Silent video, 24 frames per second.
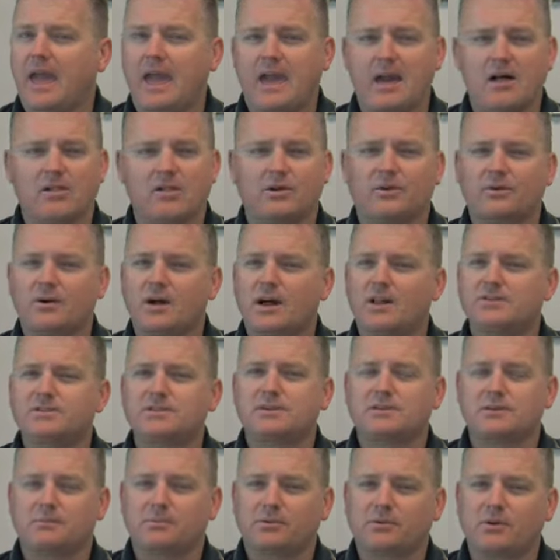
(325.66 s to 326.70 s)
Ailerons
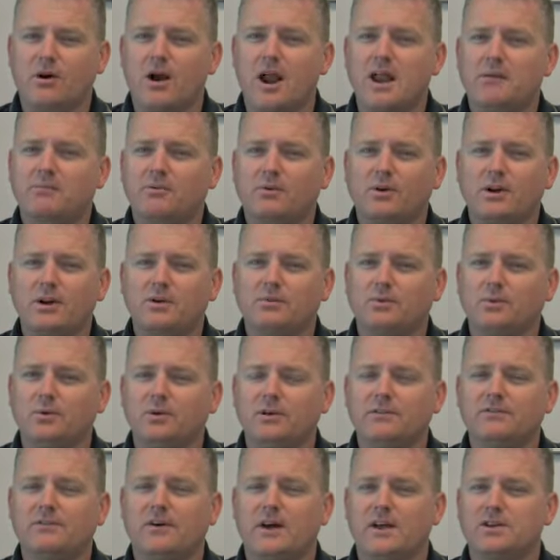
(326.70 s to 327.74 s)
are the primary
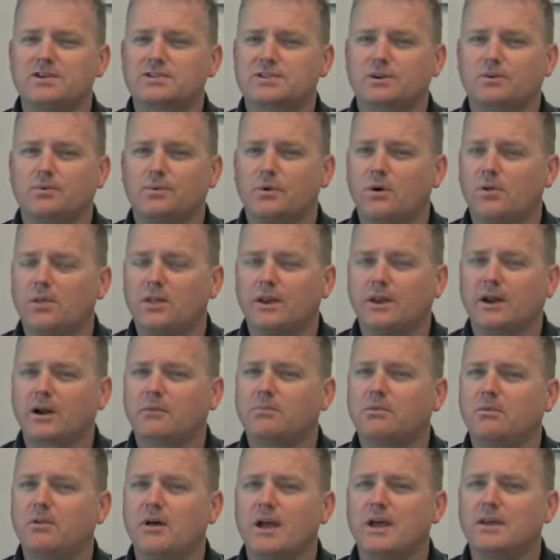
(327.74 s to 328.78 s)
roll device to roll an
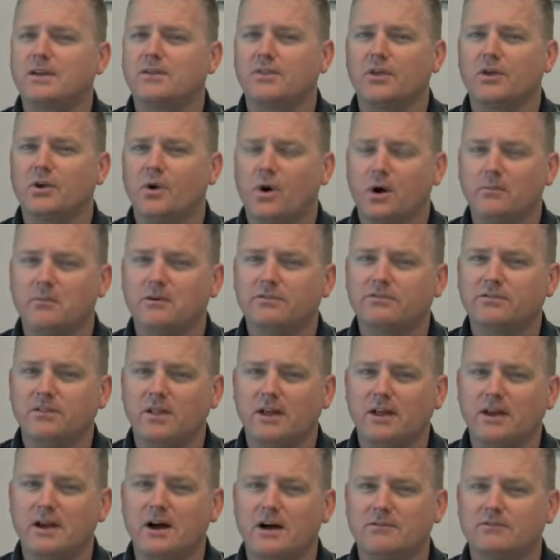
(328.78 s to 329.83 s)
airplane in the normal
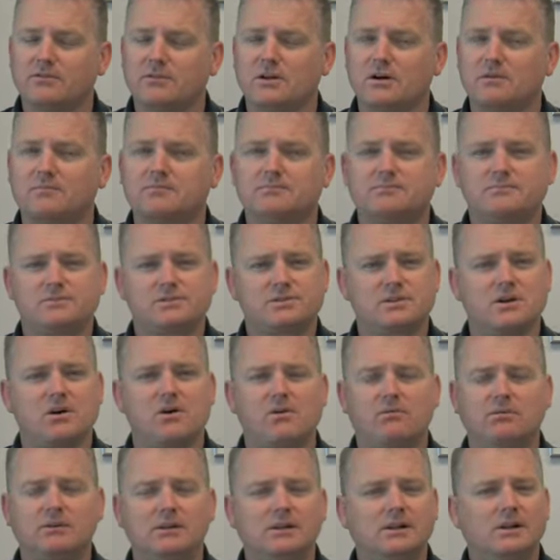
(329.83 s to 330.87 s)
flight envelope.
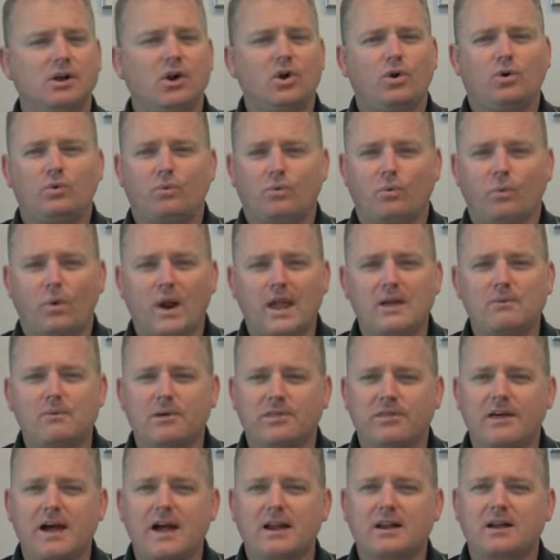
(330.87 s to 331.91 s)
So right
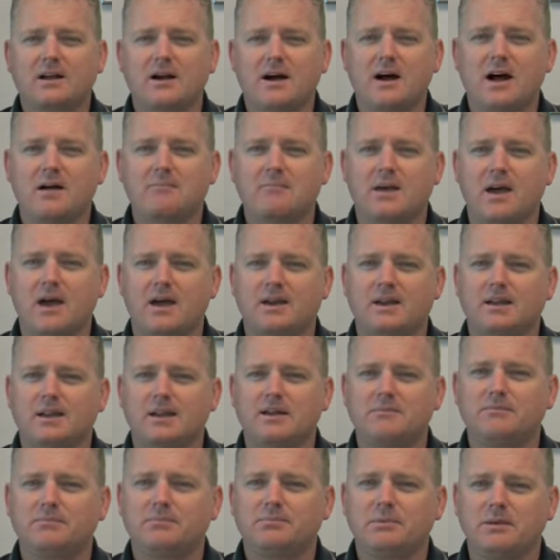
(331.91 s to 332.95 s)
with that comment,
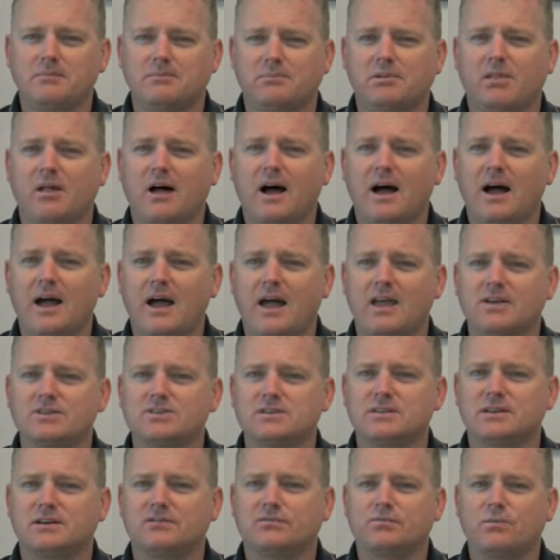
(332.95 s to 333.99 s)
it
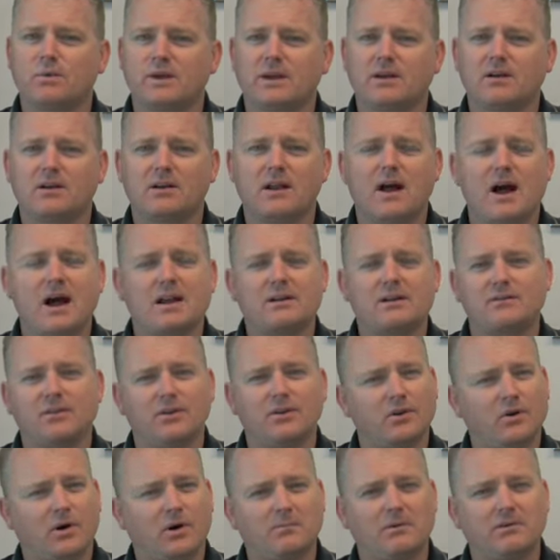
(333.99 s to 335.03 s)
implies that if we are not in
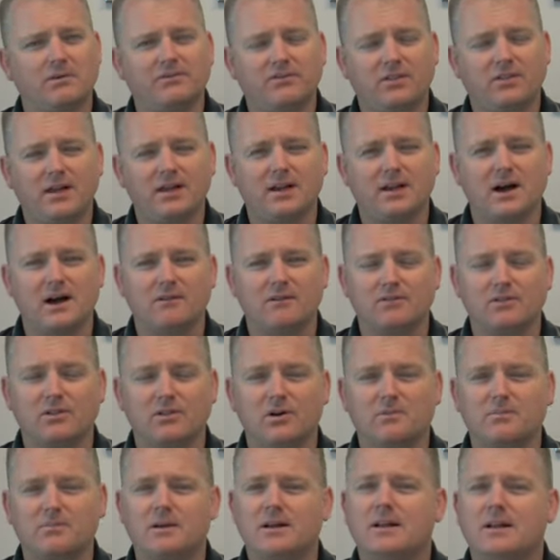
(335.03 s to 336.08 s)
the normal flight
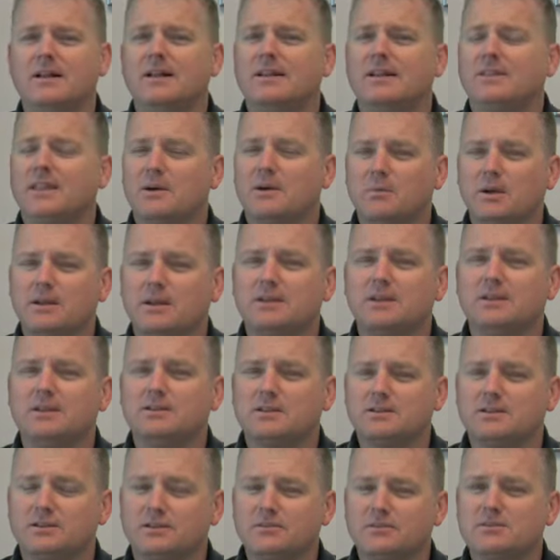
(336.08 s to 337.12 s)
envelope, then we need
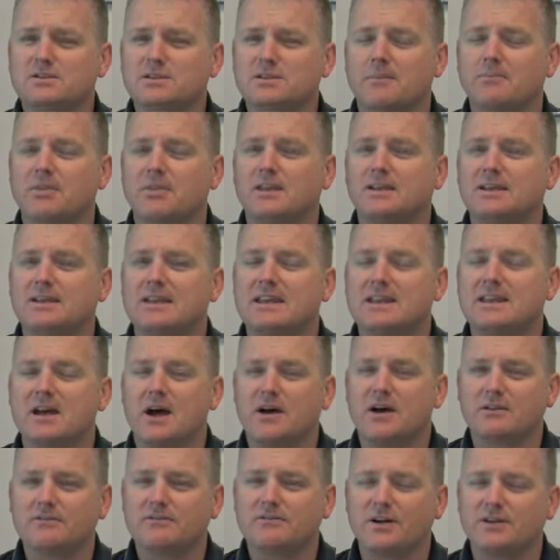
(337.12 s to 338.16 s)
to do something to get
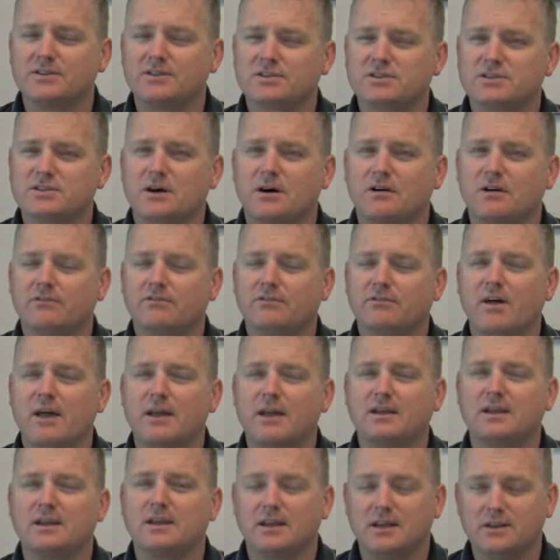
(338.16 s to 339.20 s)
out of unstalled
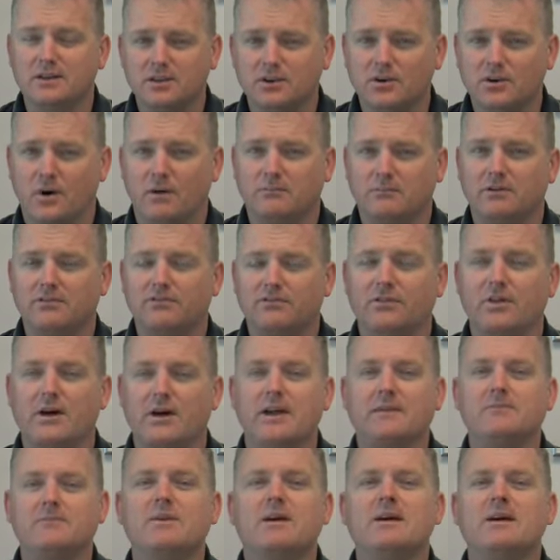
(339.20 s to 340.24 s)
flight and into normal
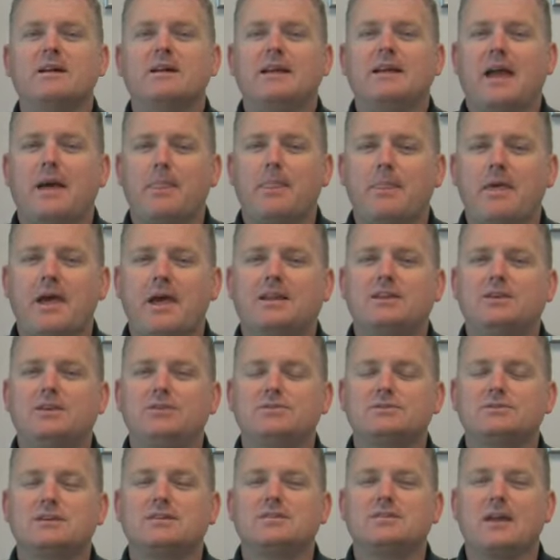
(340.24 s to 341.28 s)
flight, and then
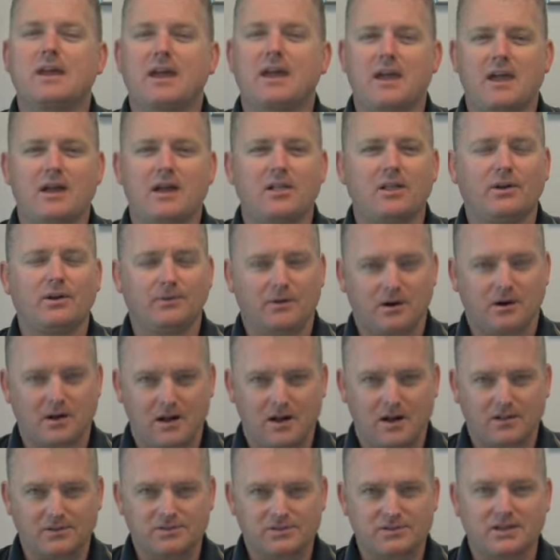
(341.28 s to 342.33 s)
using the
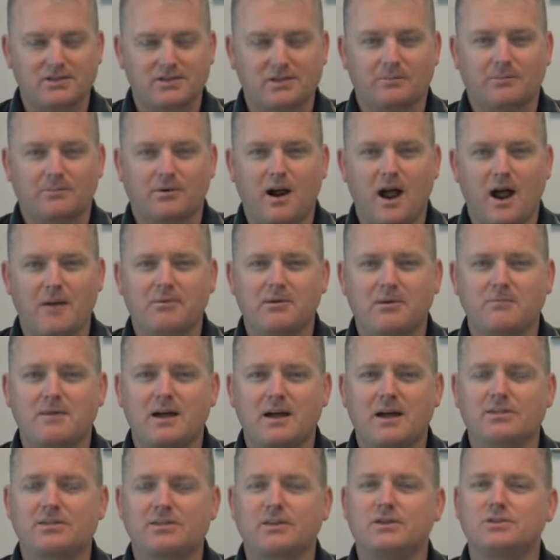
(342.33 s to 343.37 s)
ailerons in the proper
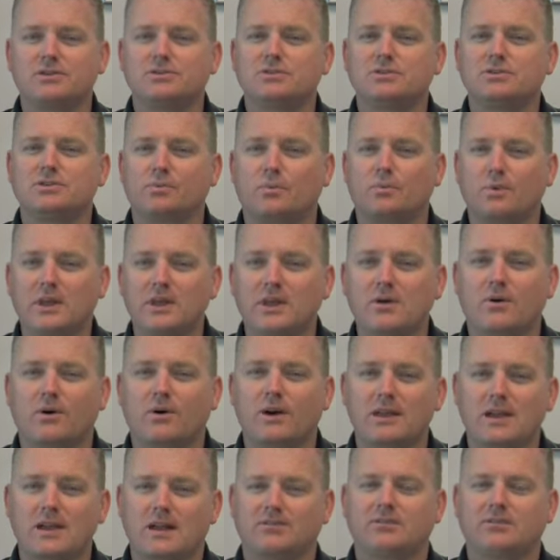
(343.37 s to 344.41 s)
method to
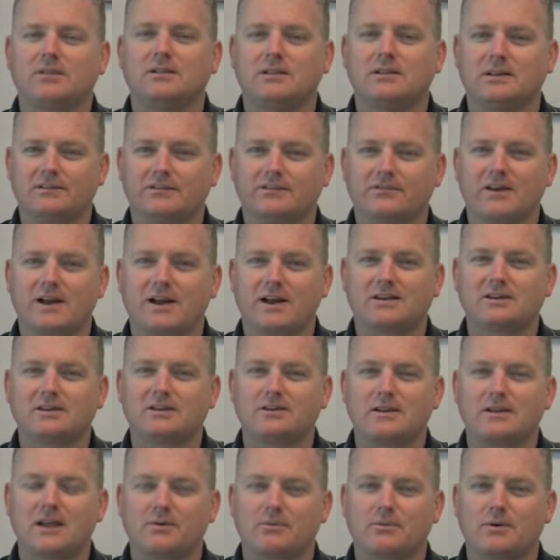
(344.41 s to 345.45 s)
reorient the lift
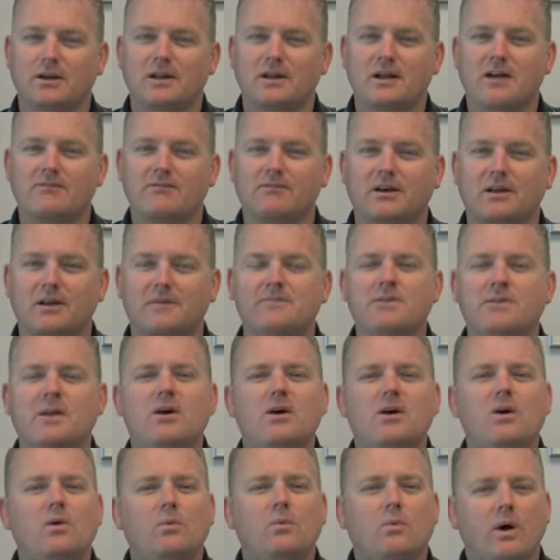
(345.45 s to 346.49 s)
vector in recovery.
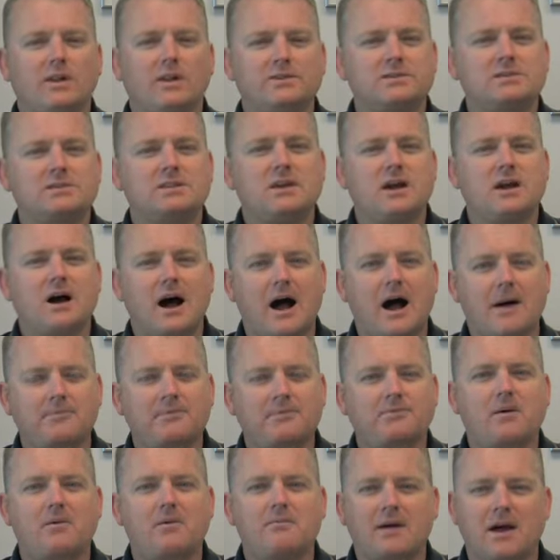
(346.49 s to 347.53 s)
What's the
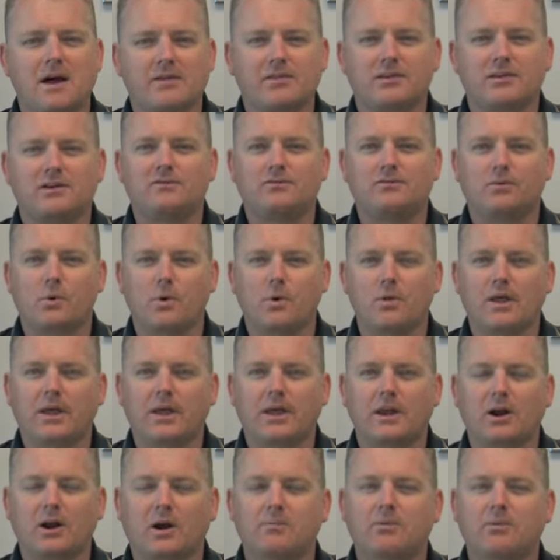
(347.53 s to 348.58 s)
optimal method of
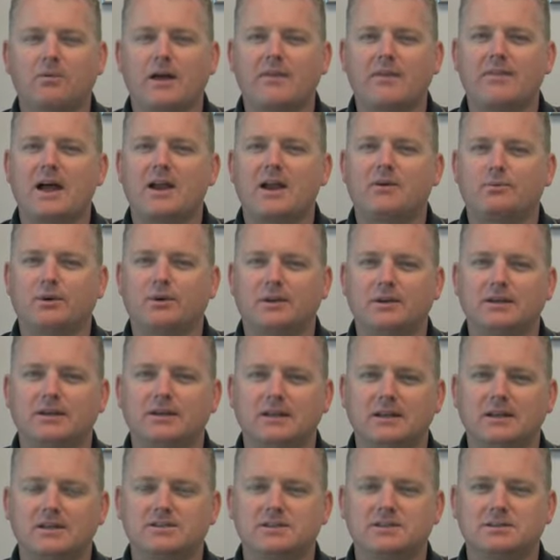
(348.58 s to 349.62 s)
rolling an airplane? That really
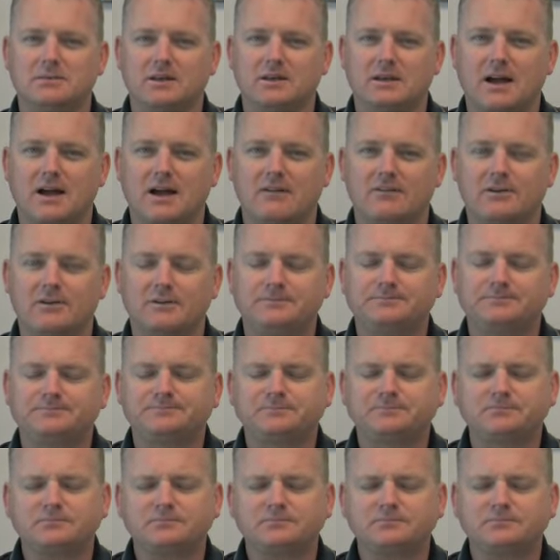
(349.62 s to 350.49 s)
needs to be covered.